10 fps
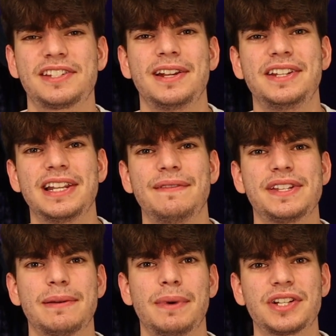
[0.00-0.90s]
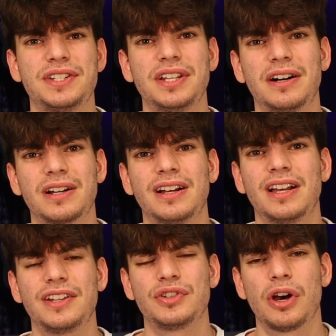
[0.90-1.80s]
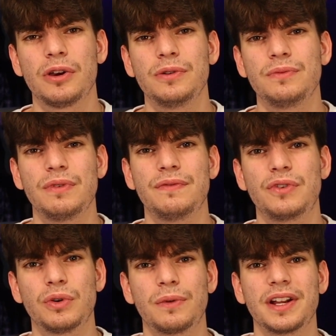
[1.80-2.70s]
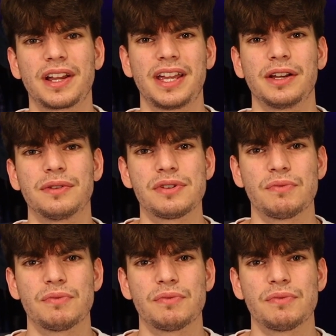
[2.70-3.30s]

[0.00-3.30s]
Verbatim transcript: certainly delivers a much darker tone with gorier kills,